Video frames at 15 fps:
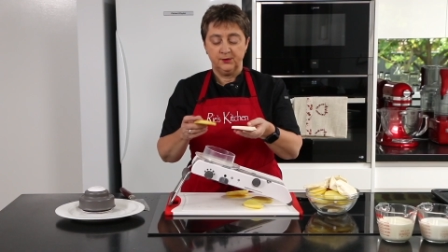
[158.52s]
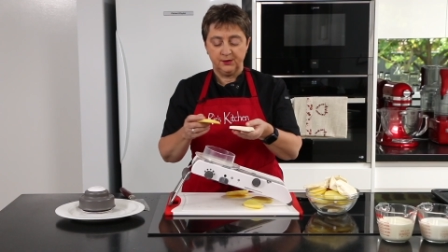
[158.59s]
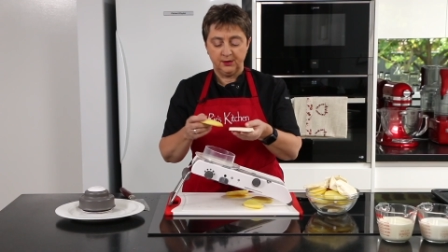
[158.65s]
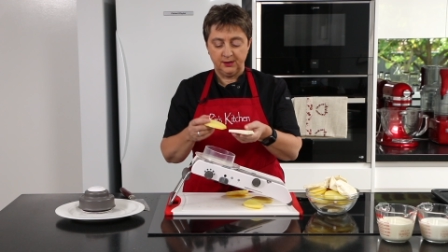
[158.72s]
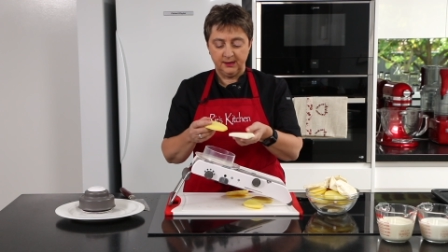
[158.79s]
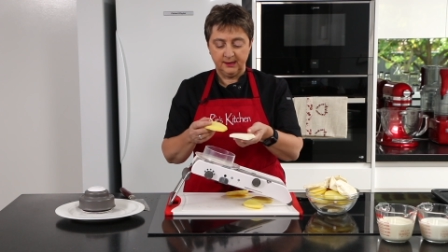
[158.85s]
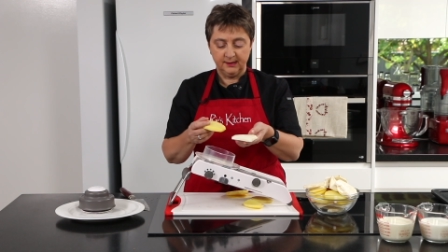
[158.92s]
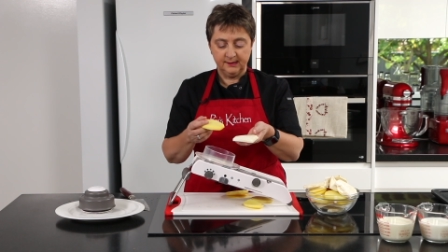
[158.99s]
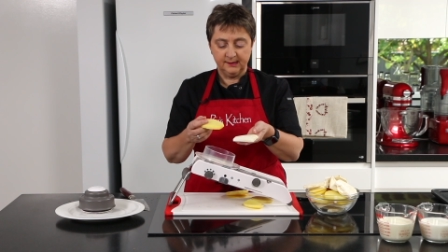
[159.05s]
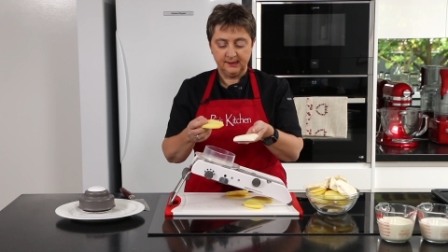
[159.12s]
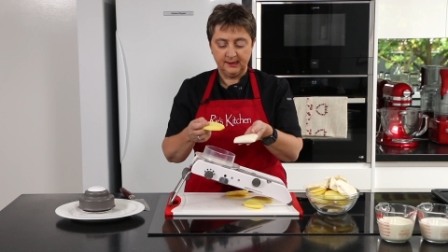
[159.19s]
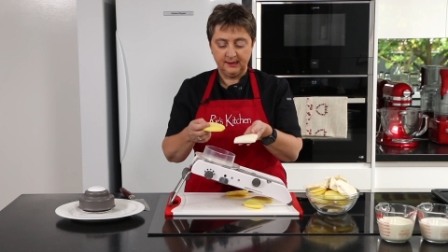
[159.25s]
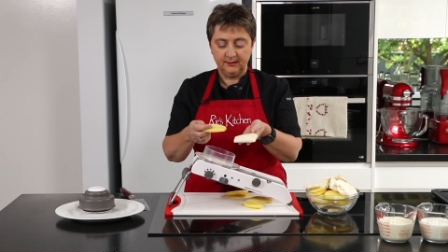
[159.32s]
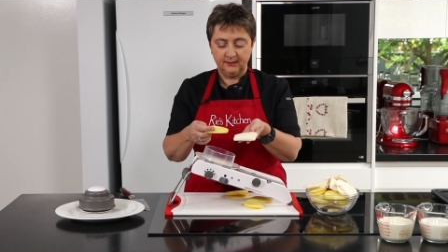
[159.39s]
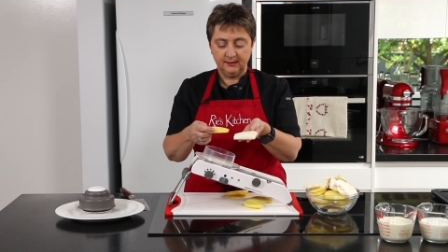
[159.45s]
So you can
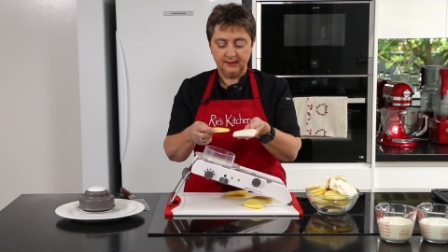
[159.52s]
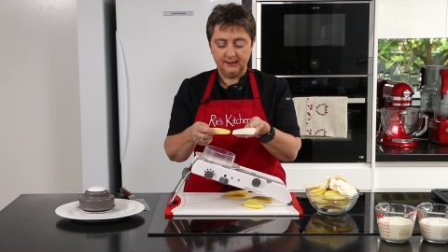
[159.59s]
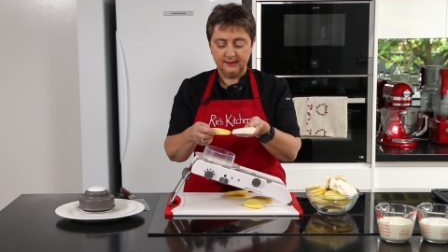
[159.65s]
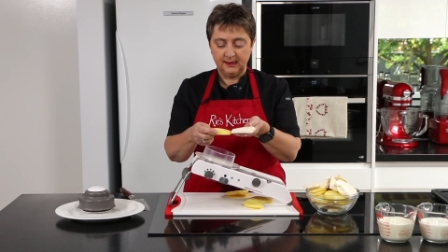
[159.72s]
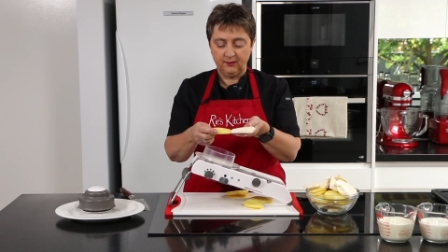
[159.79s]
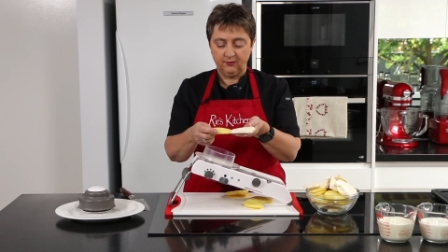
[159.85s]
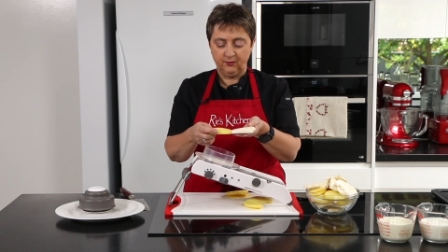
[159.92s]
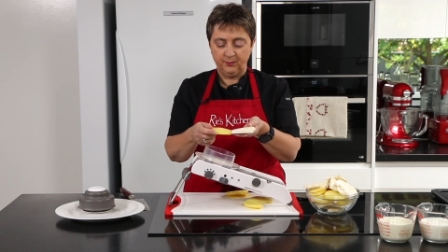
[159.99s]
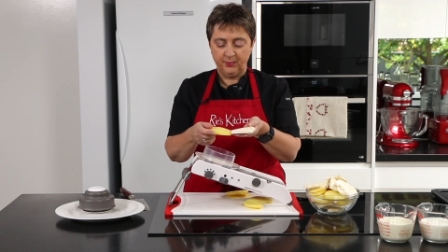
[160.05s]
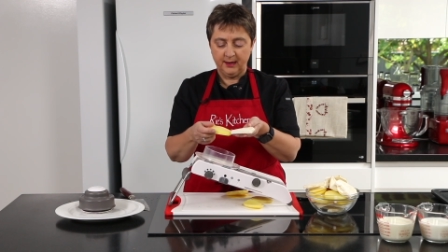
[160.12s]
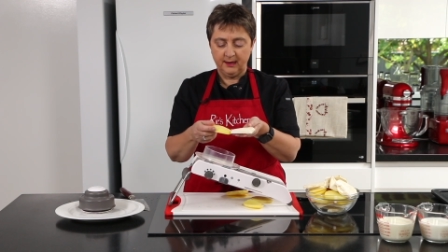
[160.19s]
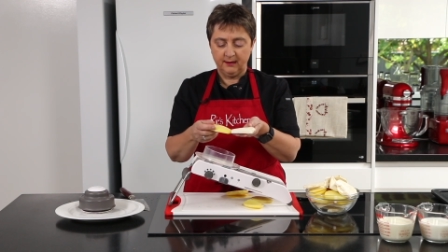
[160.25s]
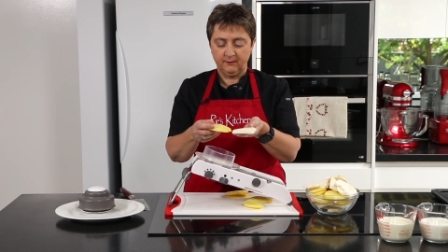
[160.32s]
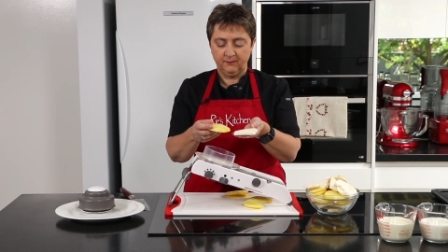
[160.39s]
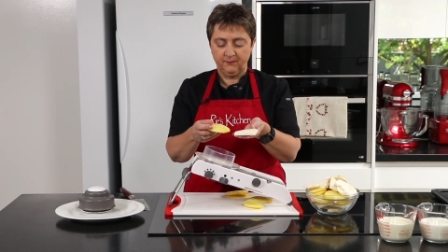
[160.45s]
see that these are
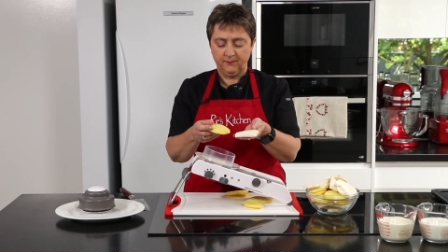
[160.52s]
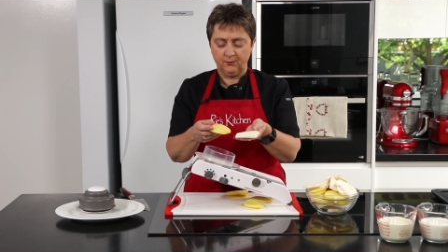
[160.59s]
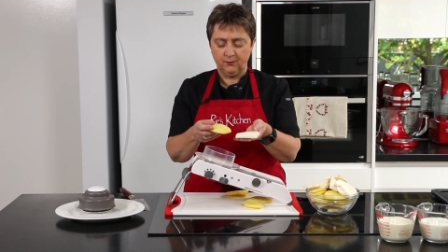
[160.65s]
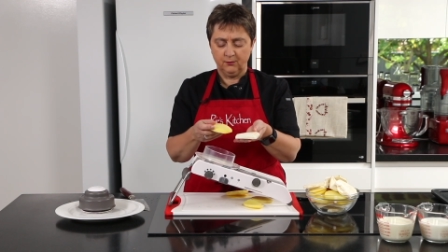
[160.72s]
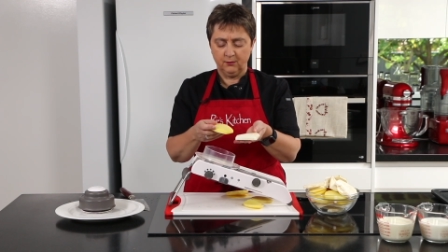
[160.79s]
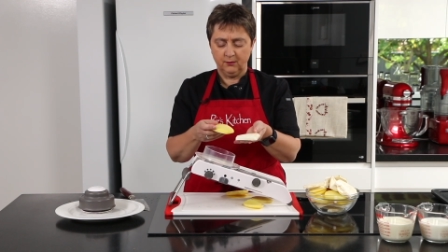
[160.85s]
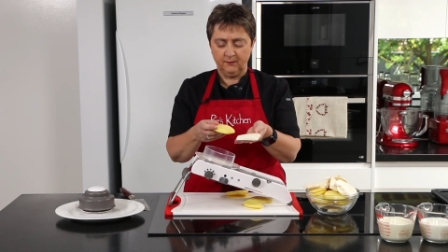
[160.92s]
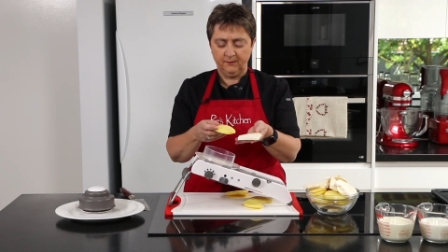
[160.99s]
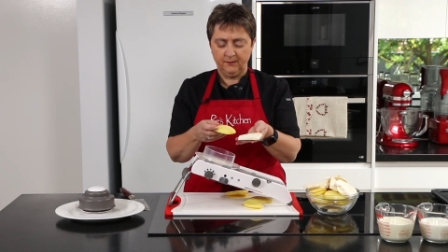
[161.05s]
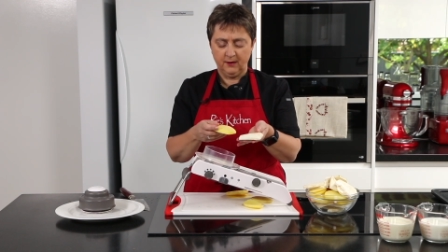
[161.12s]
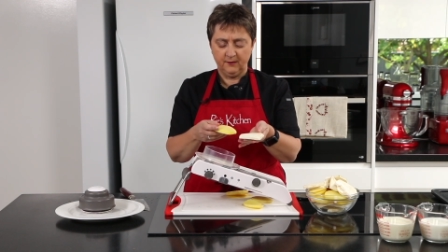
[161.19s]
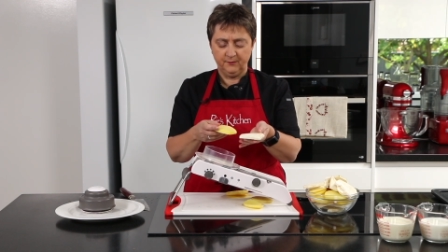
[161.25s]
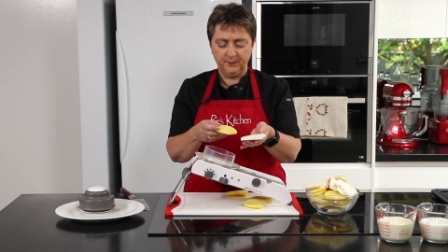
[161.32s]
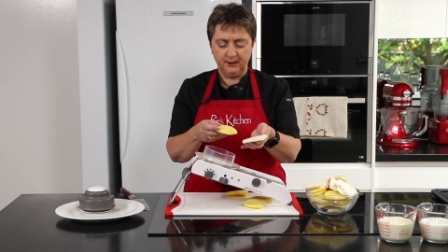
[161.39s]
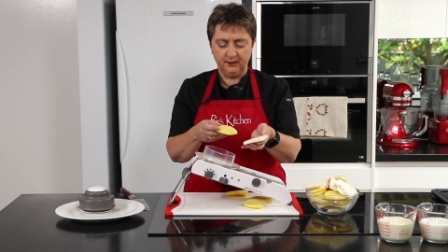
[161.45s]
about 4 or
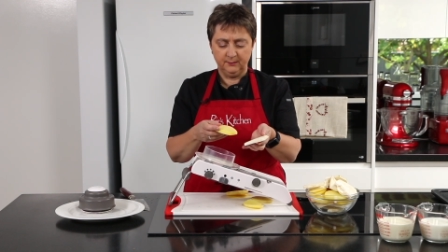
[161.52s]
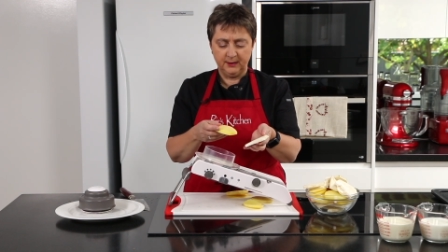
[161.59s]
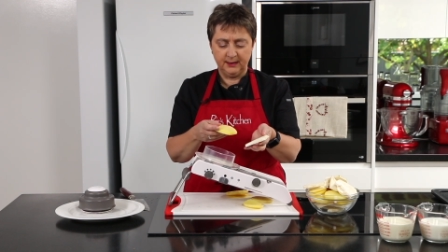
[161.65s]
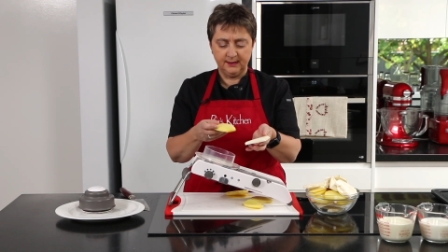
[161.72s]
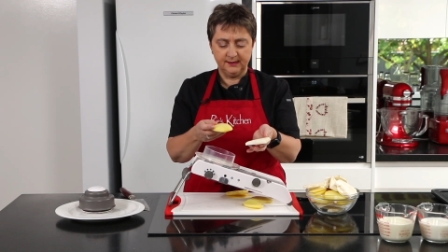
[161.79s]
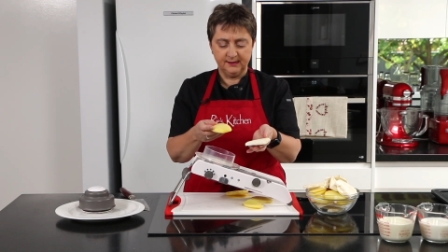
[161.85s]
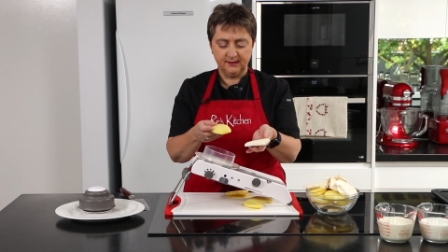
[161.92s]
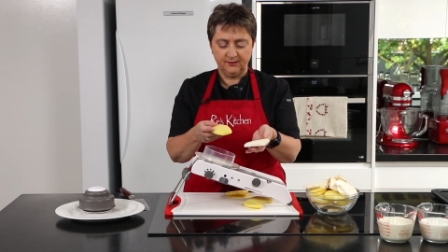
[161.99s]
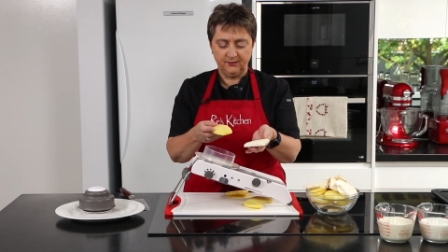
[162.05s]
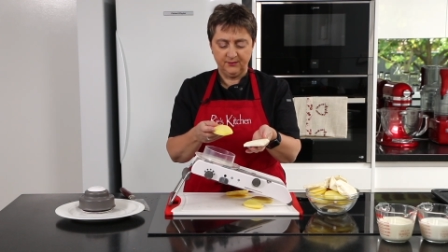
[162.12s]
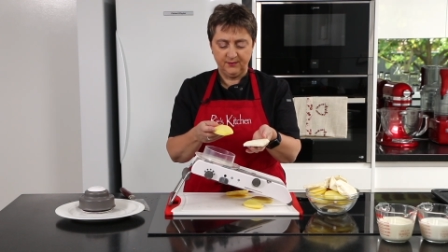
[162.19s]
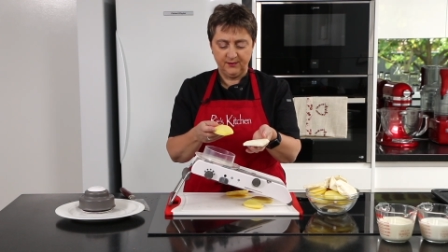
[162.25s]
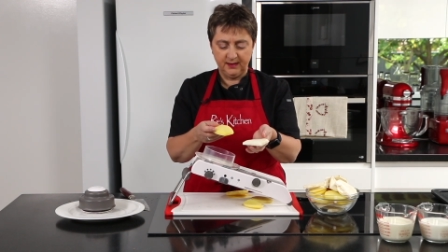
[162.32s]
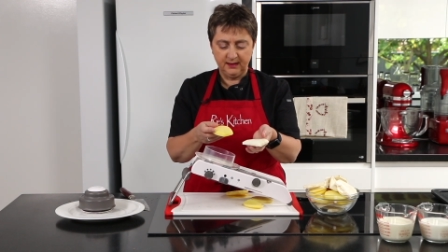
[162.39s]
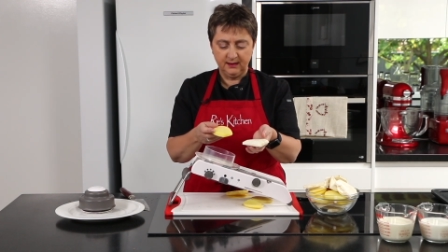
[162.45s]
5 millimetres
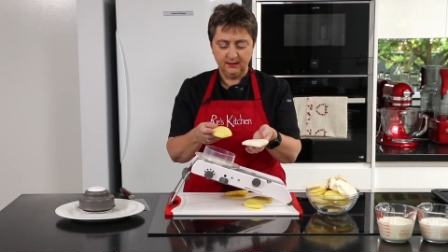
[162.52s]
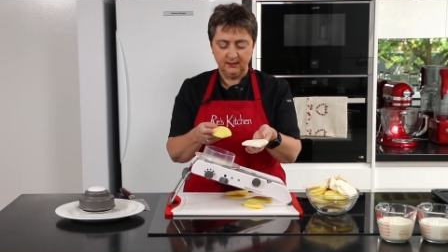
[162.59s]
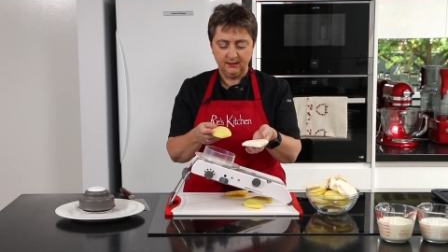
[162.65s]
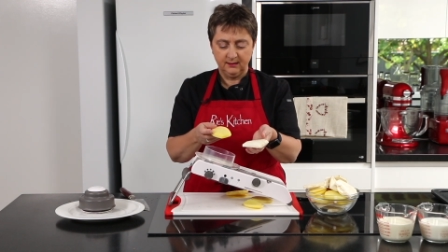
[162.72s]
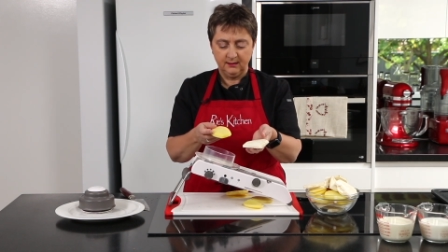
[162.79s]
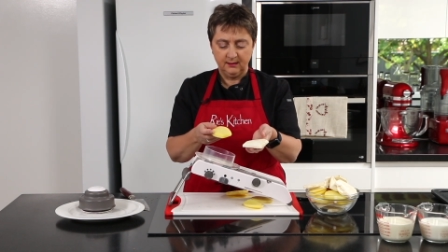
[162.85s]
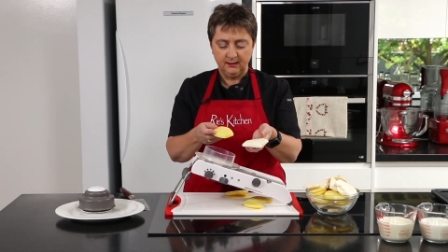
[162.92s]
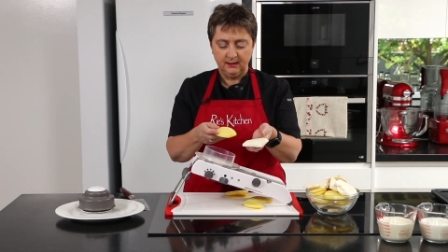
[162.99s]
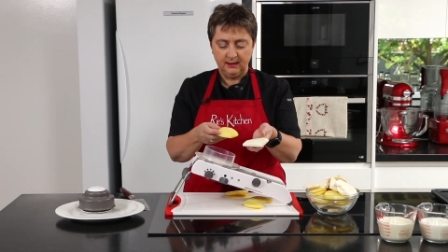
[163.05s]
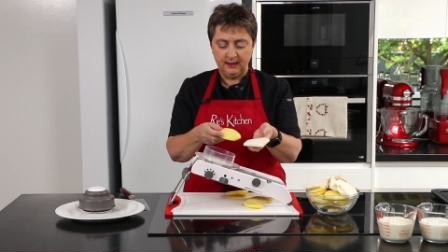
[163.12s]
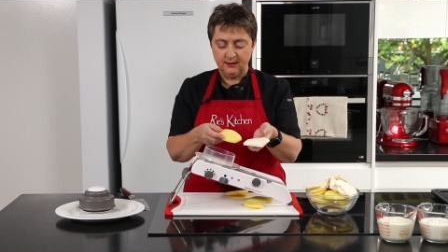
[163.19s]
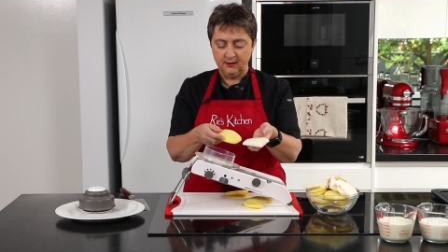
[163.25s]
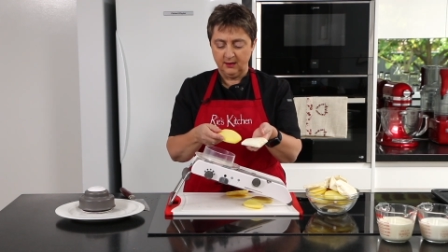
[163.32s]
thick and